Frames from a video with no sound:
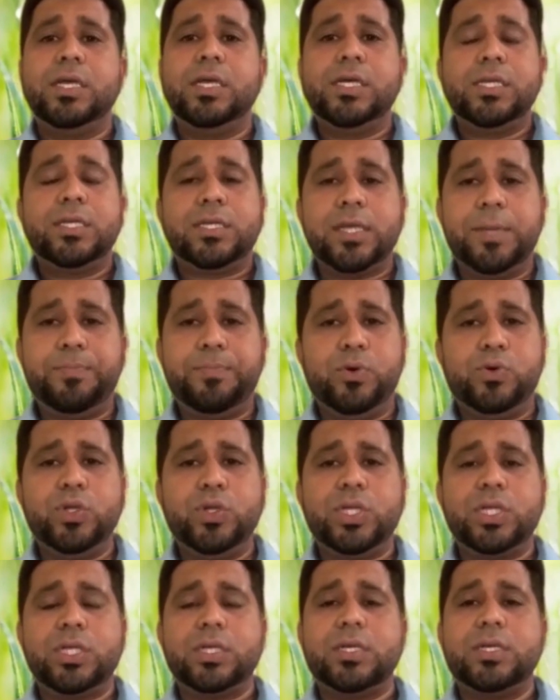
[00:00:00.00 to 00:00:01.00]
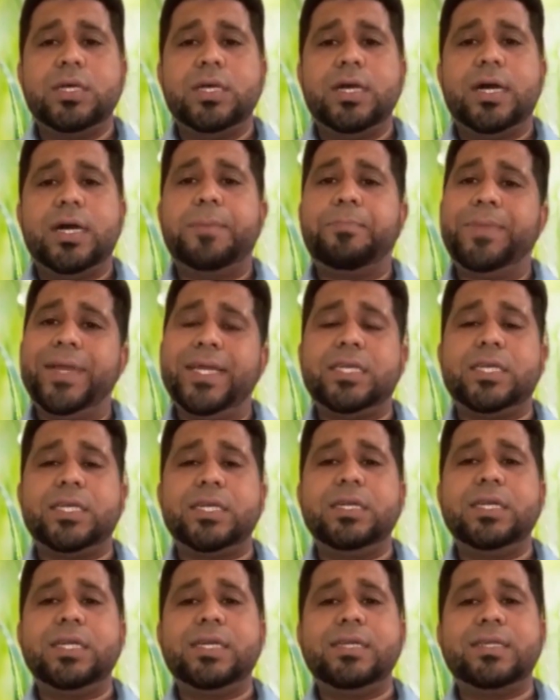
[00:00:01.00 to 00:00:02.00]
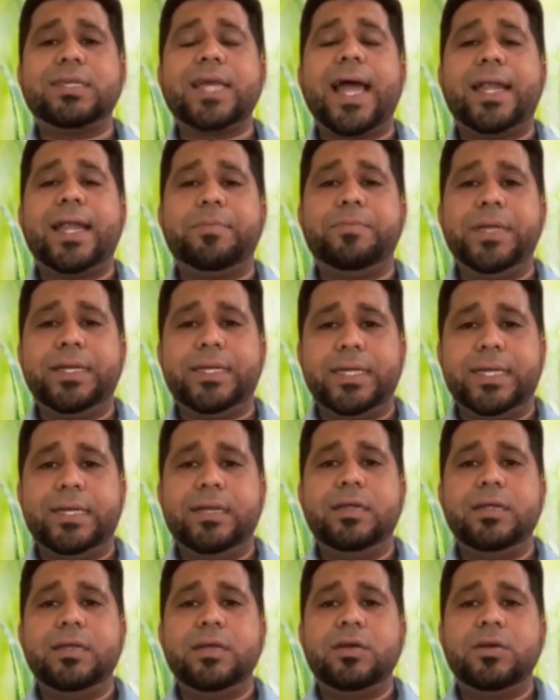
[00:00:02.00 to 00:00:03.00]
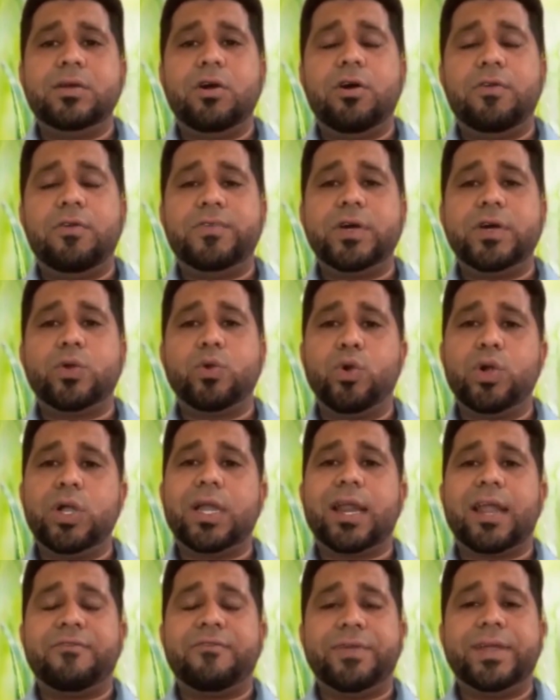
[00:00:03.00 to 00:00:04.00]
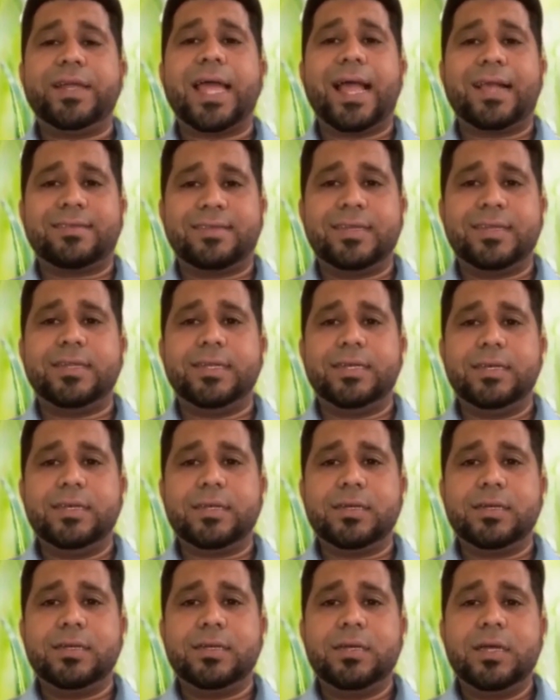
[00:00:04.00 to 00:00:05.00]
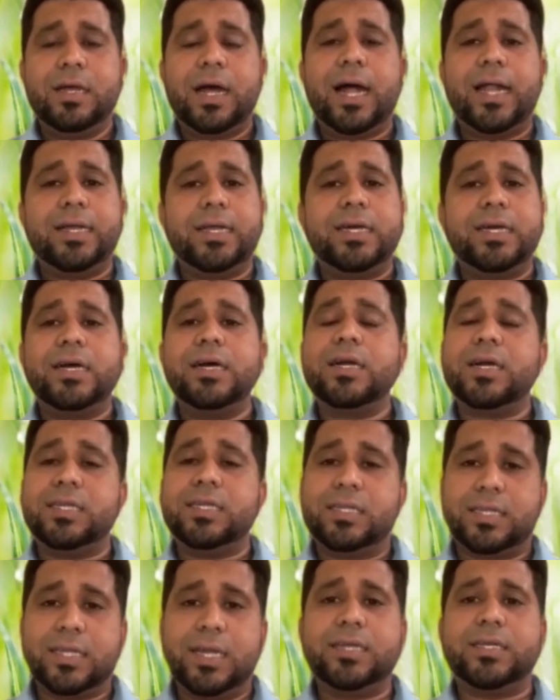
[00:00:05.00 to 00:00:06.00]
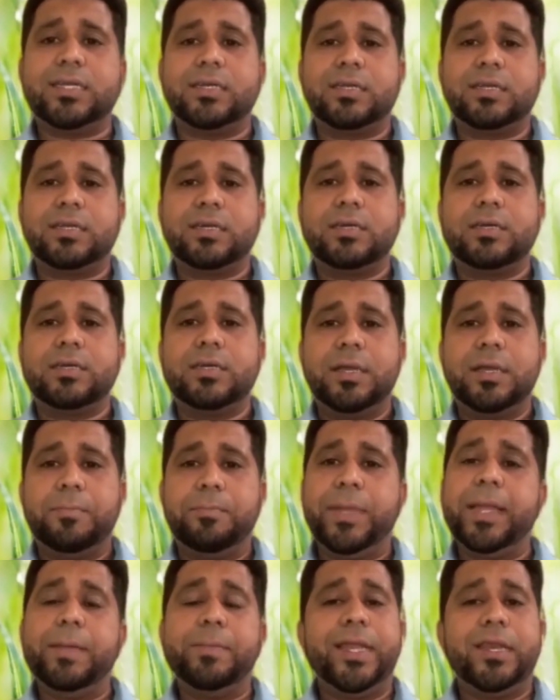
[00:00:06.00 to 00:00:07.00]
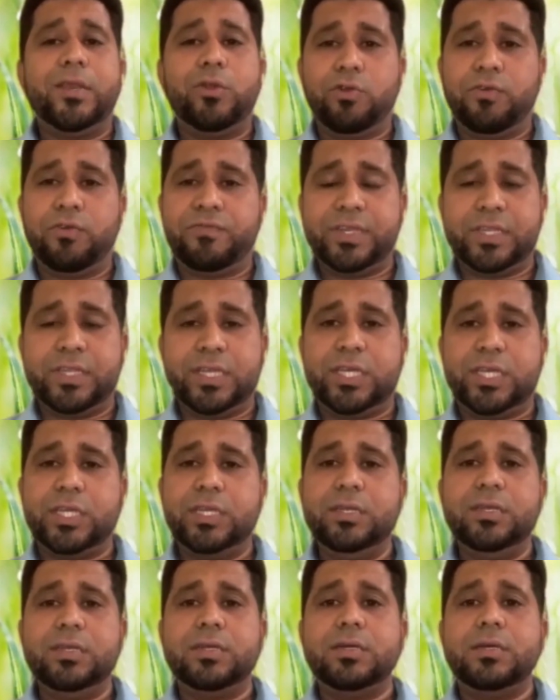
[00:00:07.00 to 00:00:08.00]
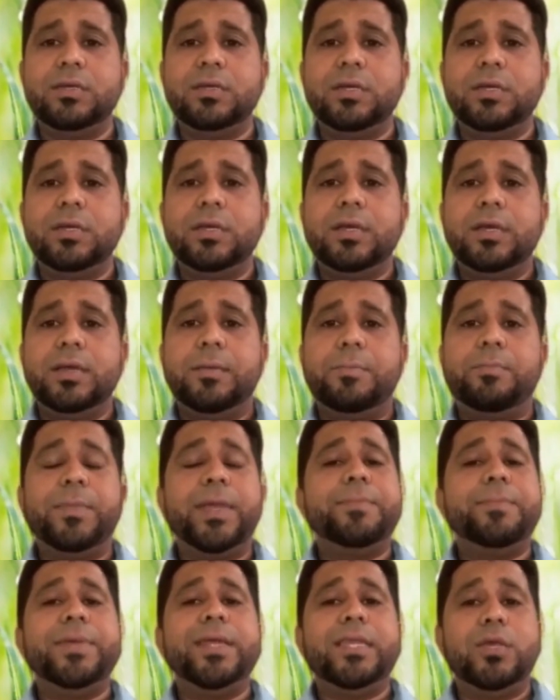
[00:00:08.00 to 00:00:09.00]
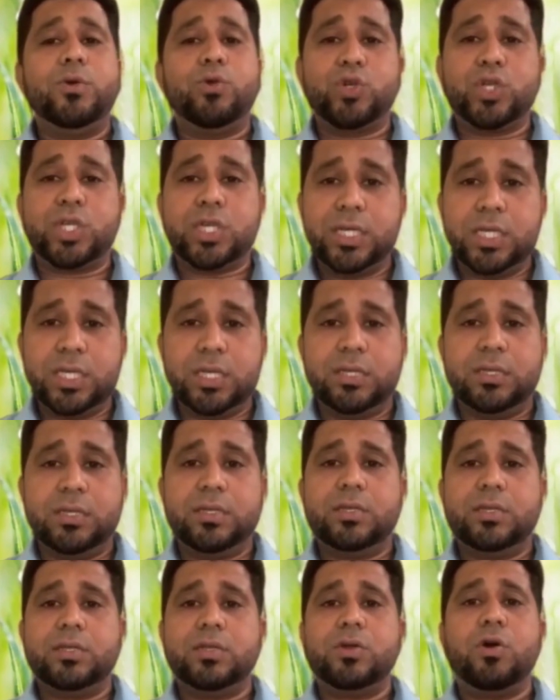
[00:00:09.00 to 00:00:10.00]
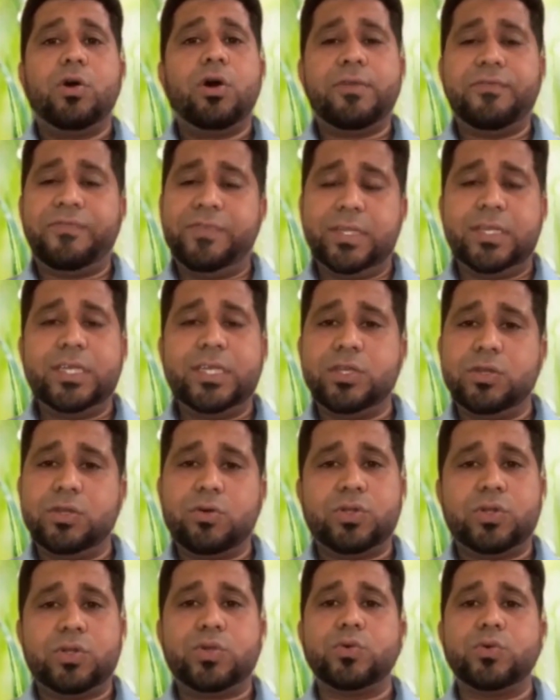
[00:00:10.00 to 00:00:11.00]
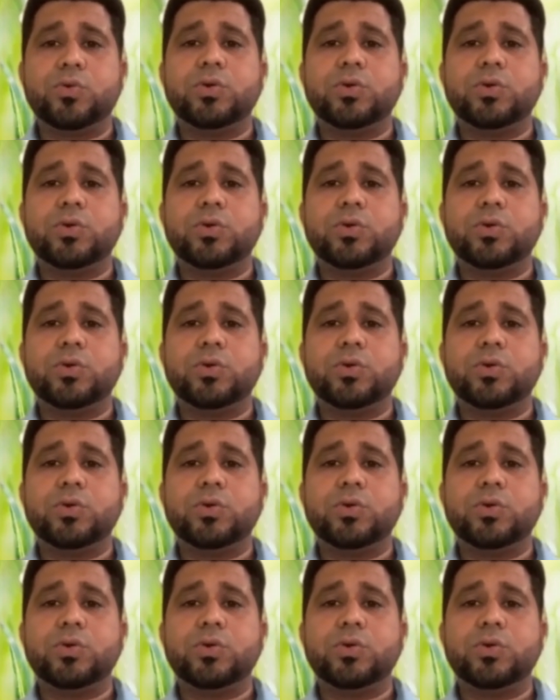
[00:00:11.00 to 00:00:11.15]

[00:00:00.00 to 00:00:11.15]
Suppose a patient is admitted of a road traffic accident under a consultant, maybe neurophysician, maybe neurosurgeon, or a physician also,